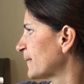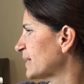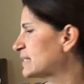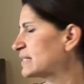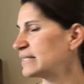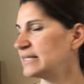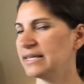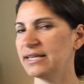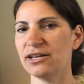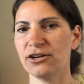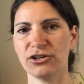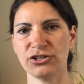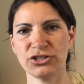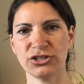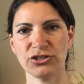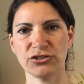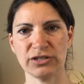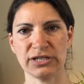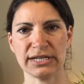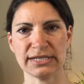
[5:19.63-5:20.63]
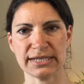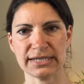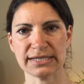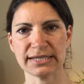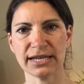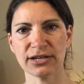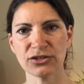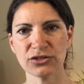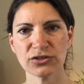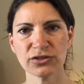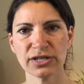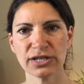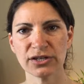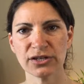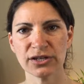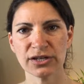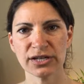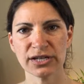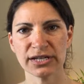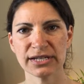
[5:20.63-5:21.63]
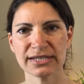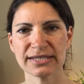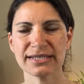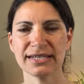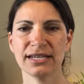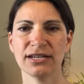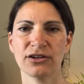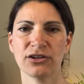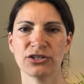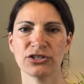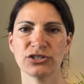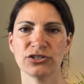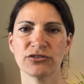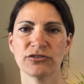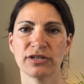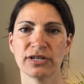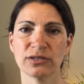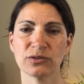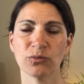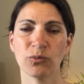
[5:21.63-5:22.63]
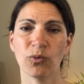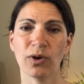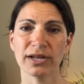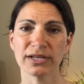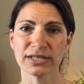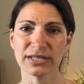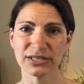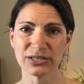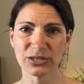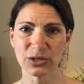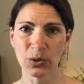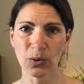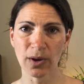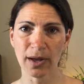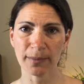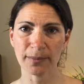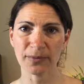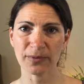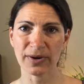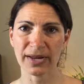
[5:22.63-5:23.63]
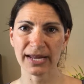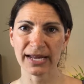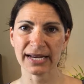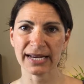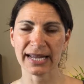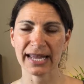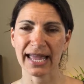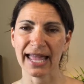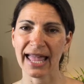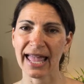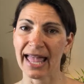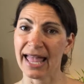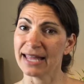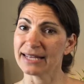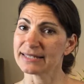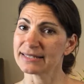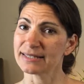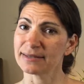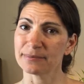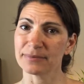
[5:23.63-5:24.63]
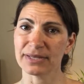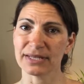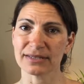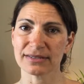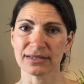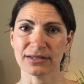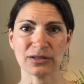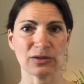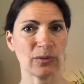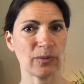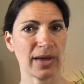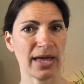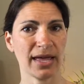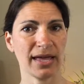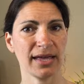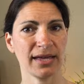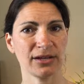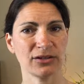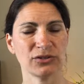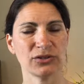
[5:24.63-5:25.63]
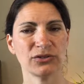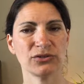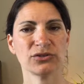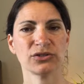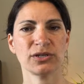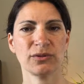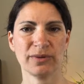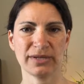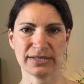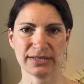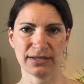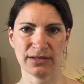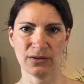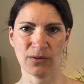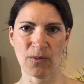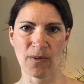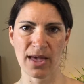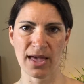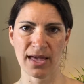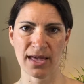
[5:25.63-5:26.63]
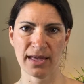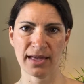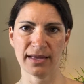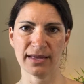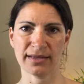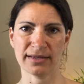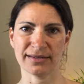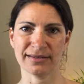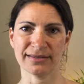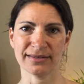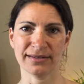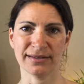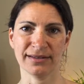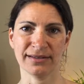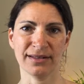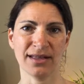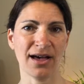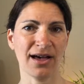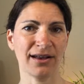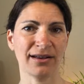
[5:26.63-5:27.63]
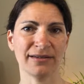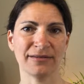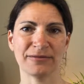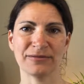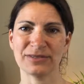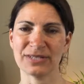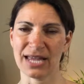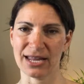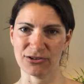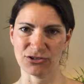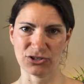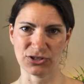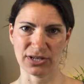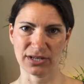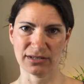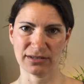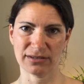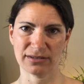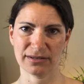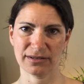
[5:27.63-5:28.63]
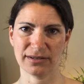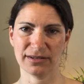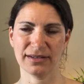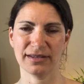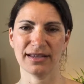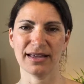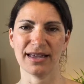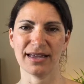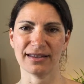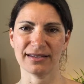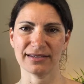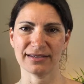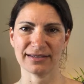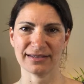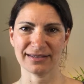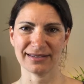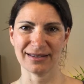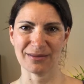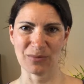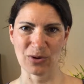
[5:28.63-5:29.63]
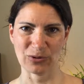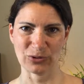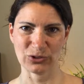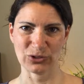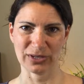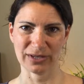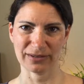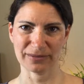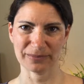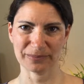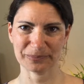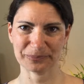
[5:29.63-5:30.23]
Seeing our children as essentially good, seeing our children as wanting to cooperate, and something's in the way, and usually what's in the way is a lot of tension and emotion.